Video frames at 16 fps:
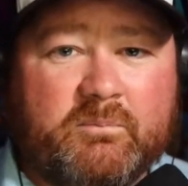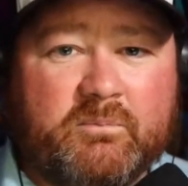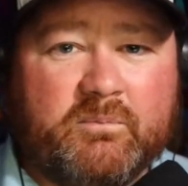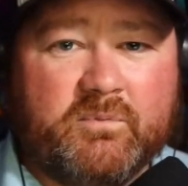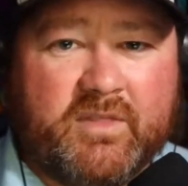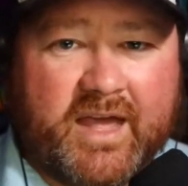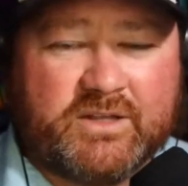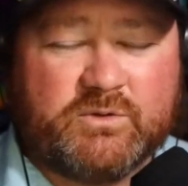
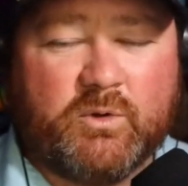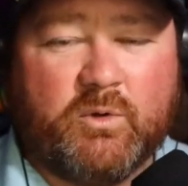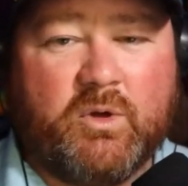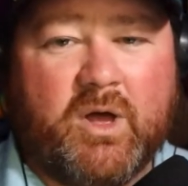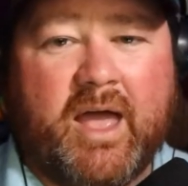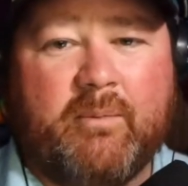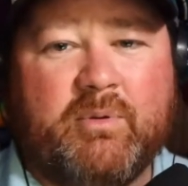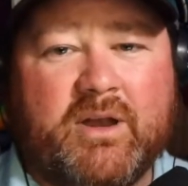that's what
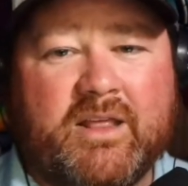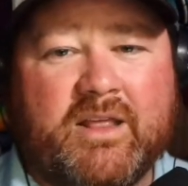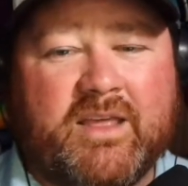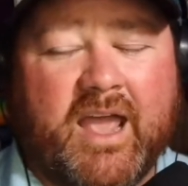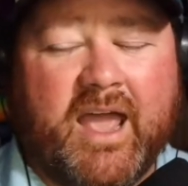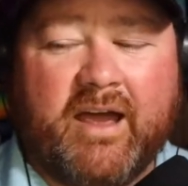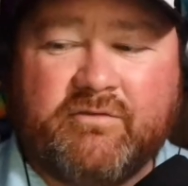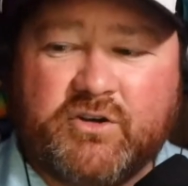will happen in
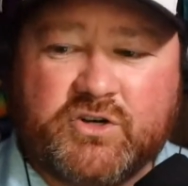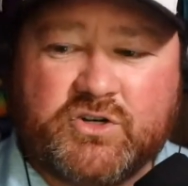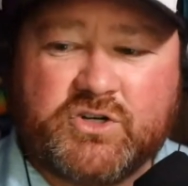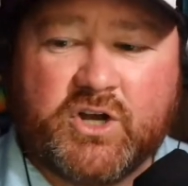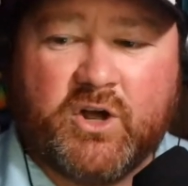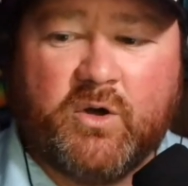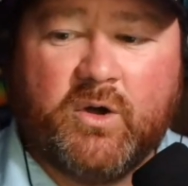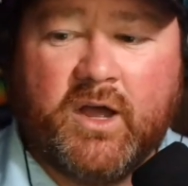the after
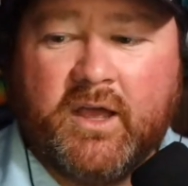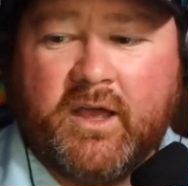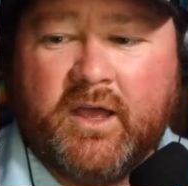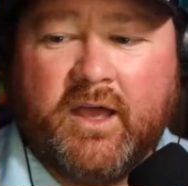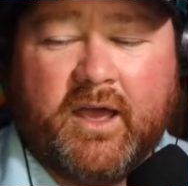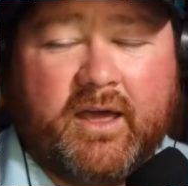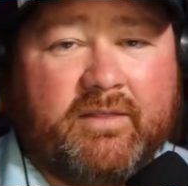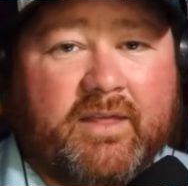show.
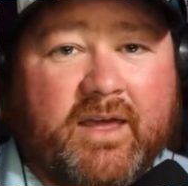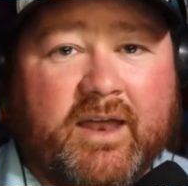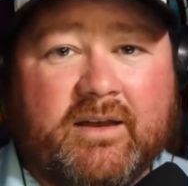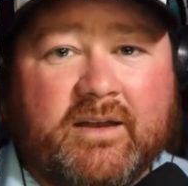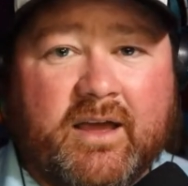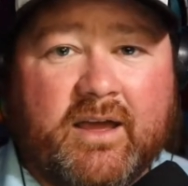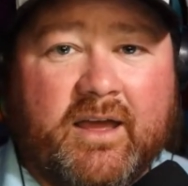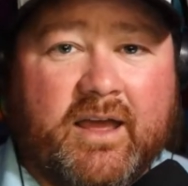And
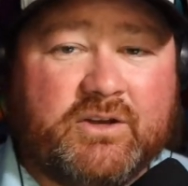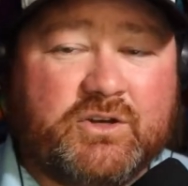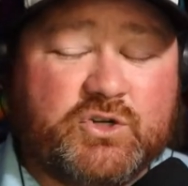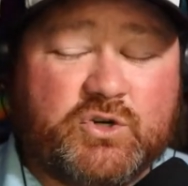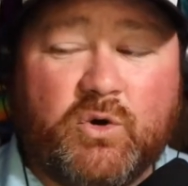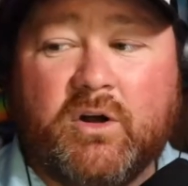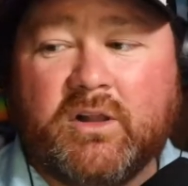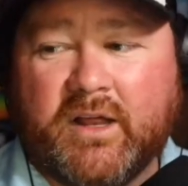then
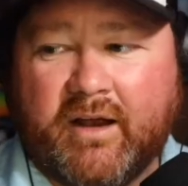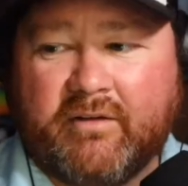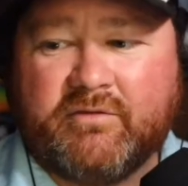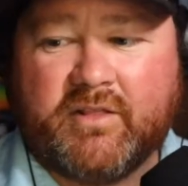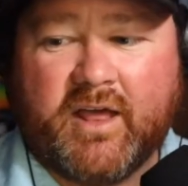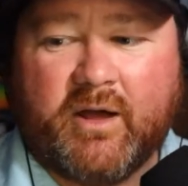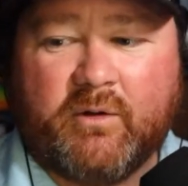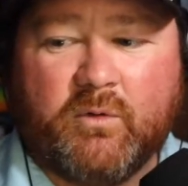shortly
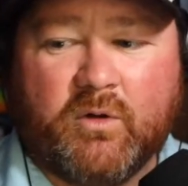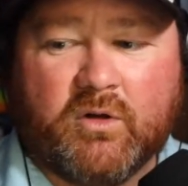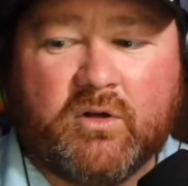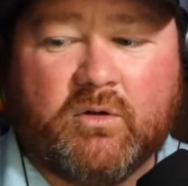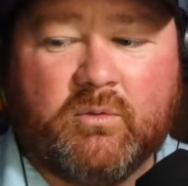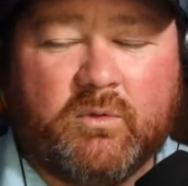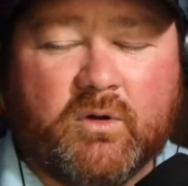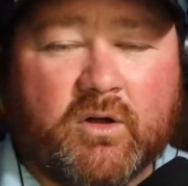after that,
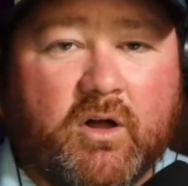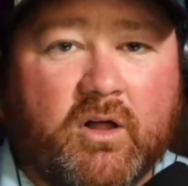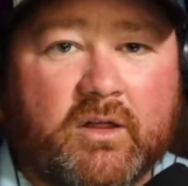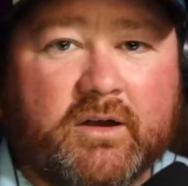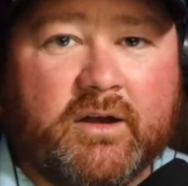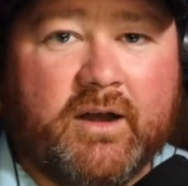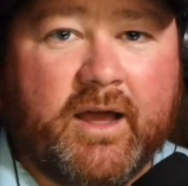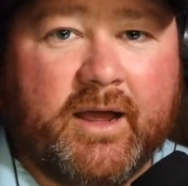we'll call
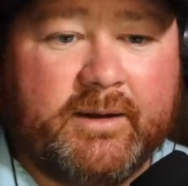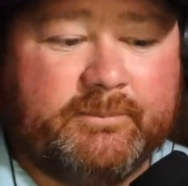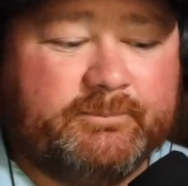it a night.